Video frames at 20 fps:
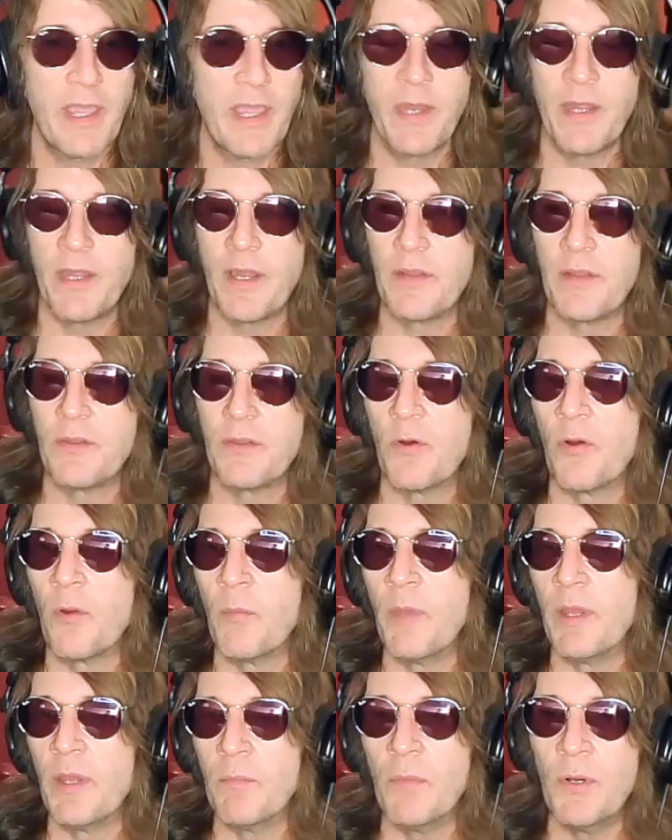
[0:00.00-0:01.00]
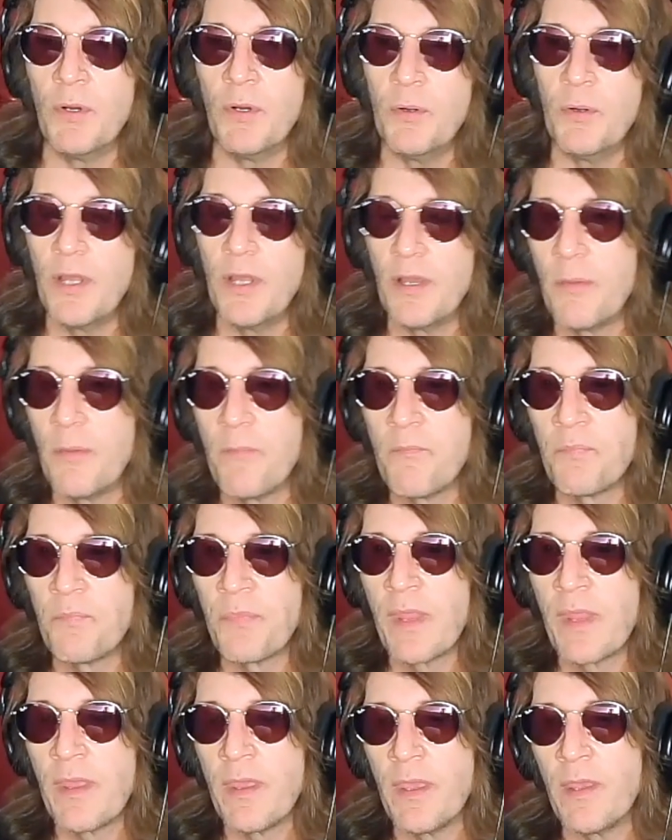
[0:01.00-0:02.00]
in a dormant mood,
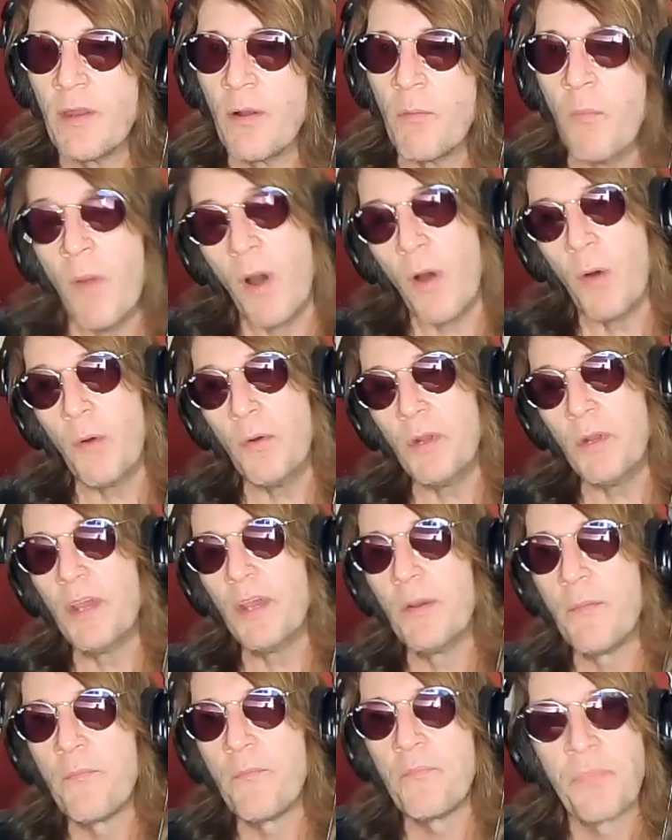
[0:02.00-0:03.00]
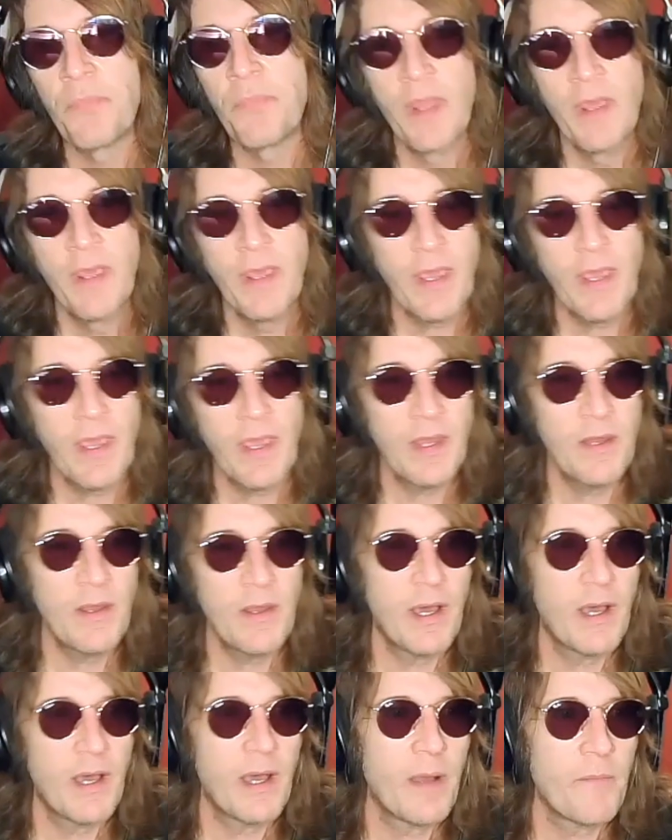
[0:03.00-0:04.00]
mode. And
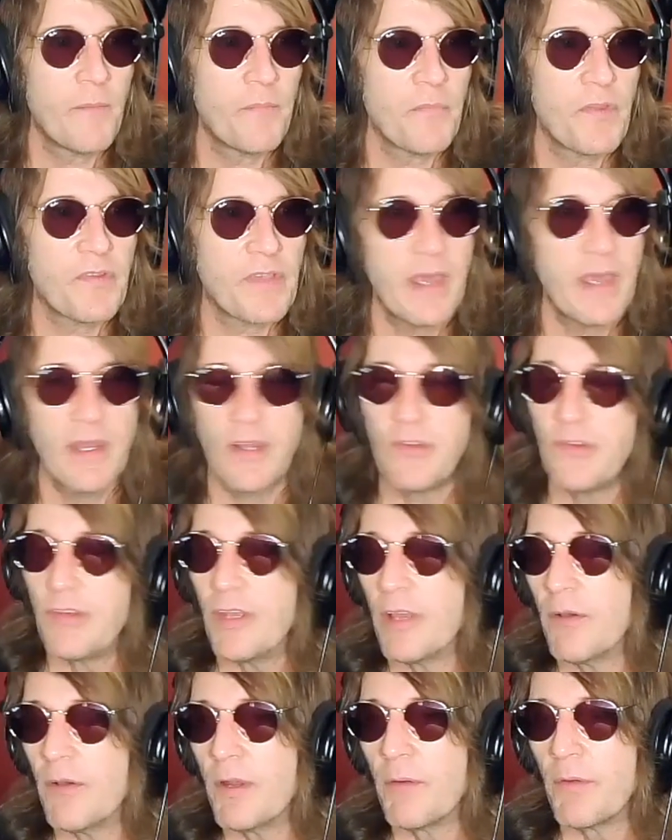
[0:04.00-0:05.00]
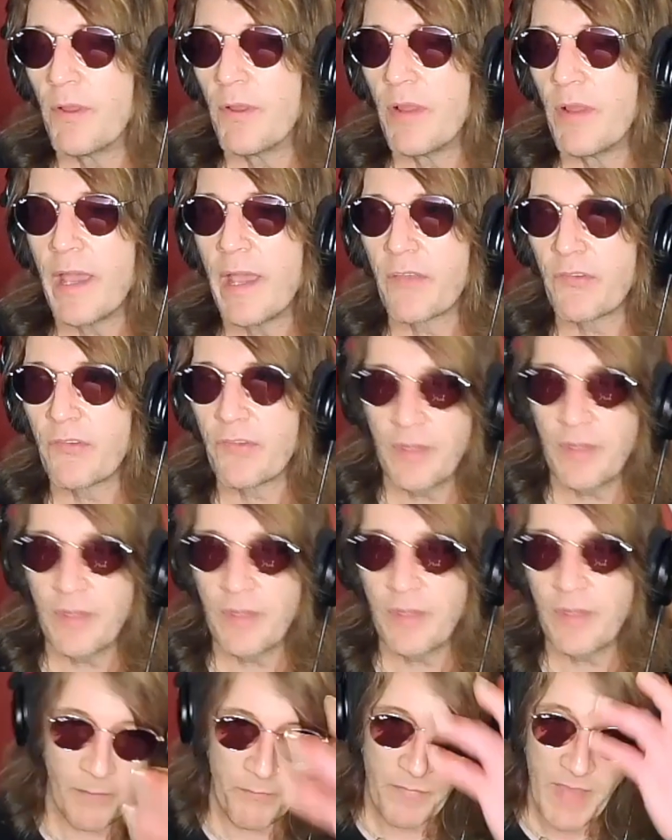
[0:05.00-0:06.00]
it's kind of chill and relaxing.
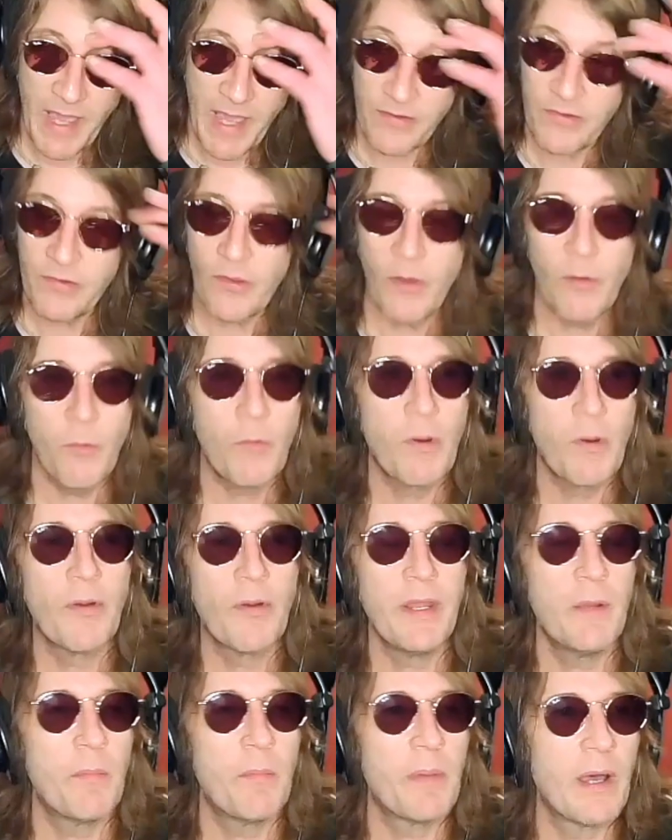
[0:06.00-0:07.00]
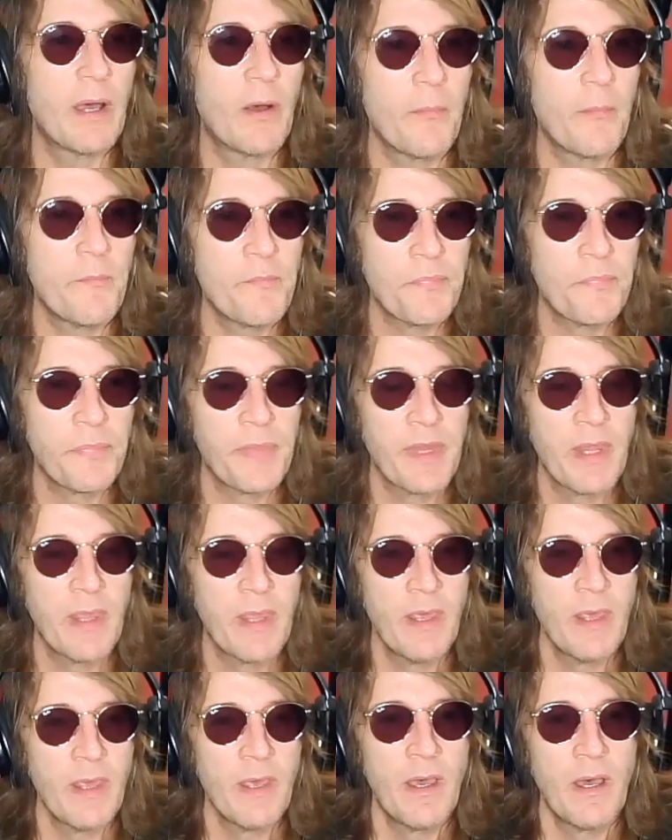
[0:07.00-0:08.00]
I'm not so worried about
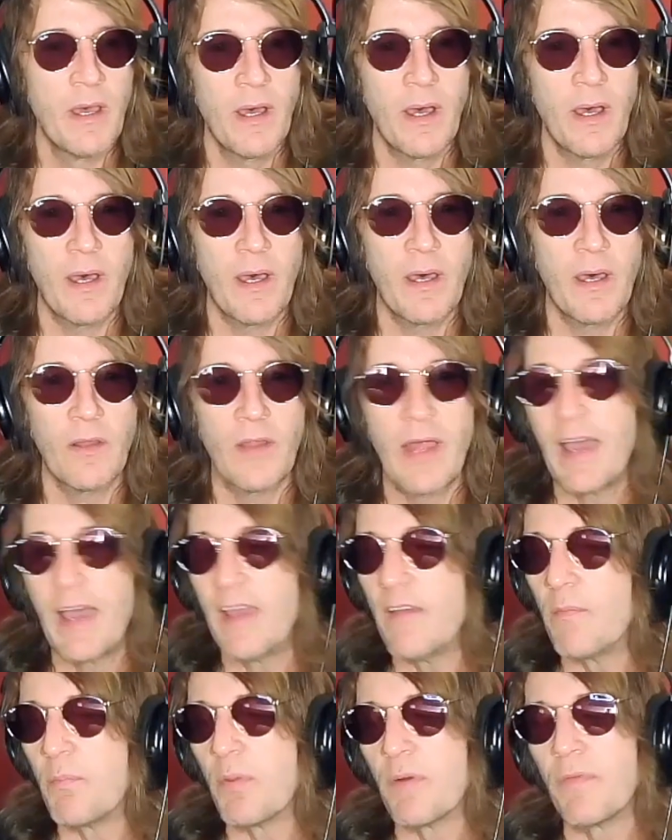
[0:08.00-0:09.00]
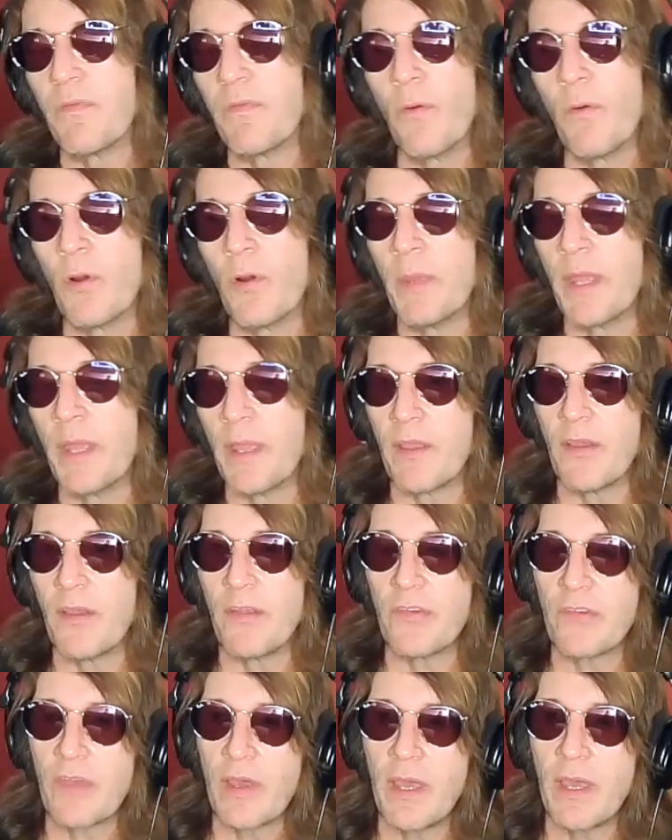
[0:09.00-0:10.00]
live performing
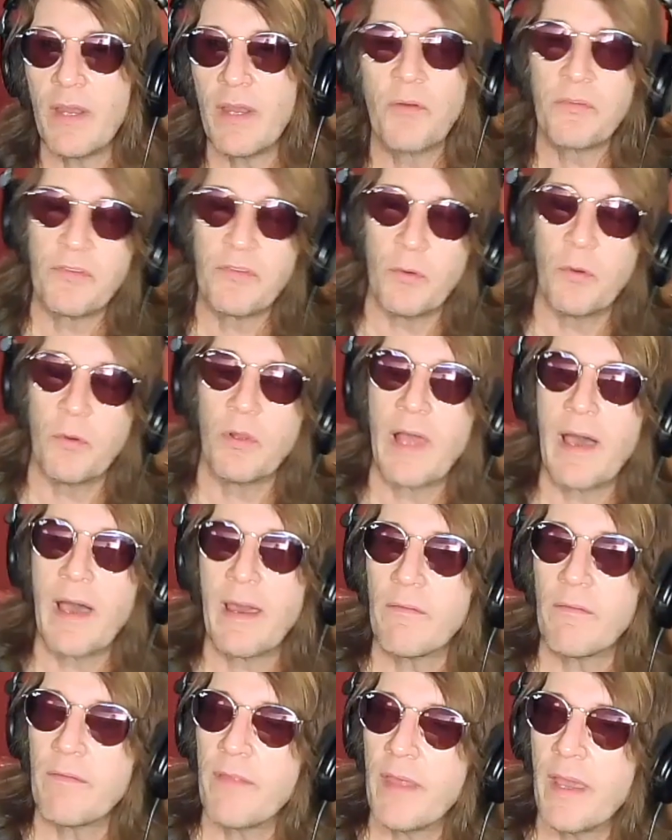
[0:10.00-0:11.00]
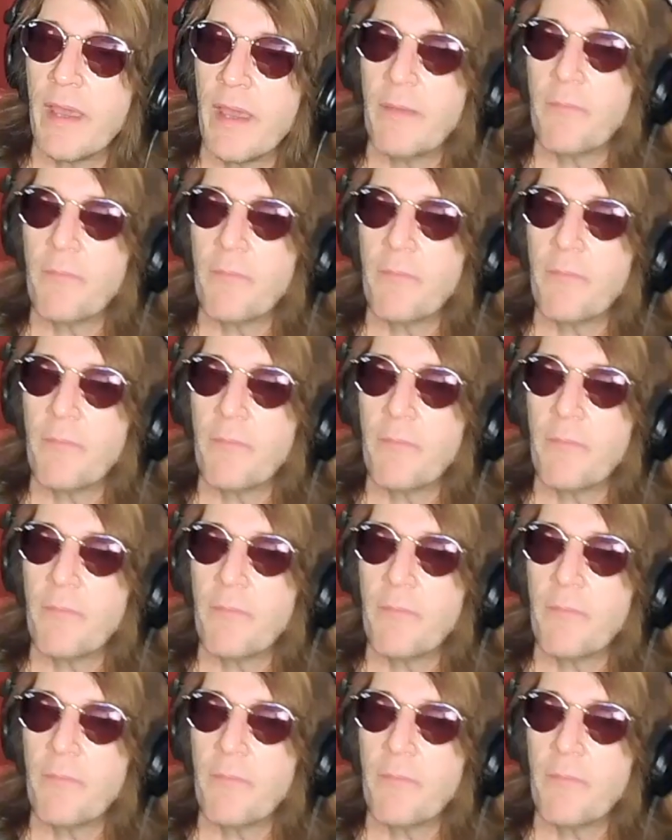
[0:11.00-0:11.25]
because I don't do a lot of that,